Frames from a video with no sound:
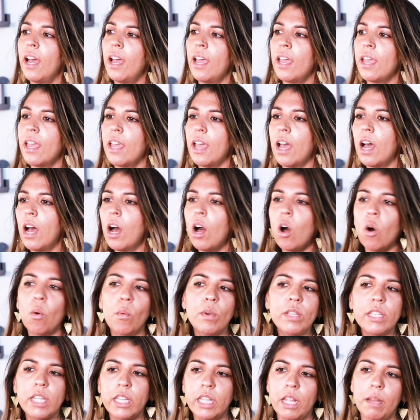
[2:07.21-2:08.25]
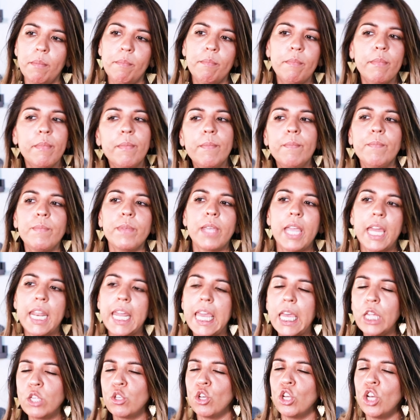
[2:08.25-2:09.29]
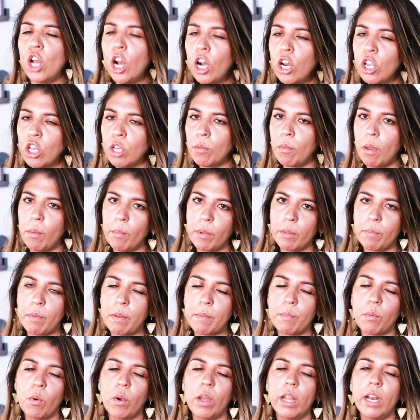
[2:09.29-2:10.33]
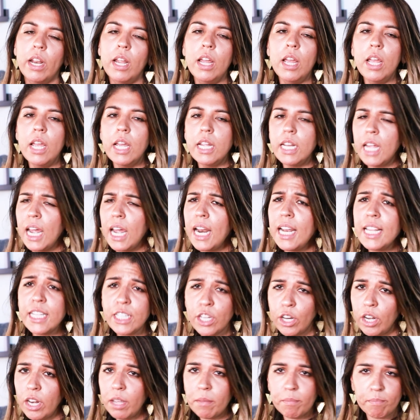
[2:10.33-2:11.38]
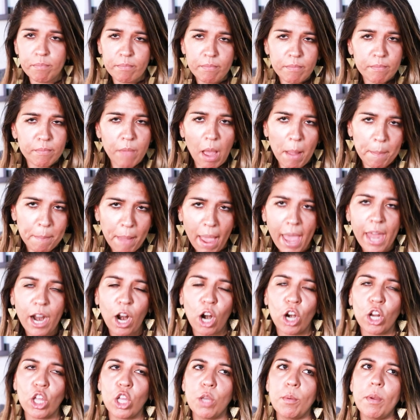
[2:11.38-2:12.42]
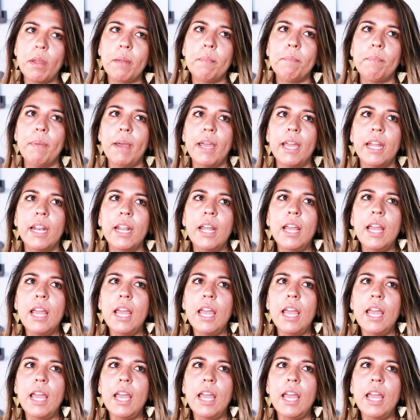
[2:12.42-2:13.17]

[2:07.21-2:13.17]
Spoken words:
I always end up getting into an argument with people, and not necessarily a bad argument, but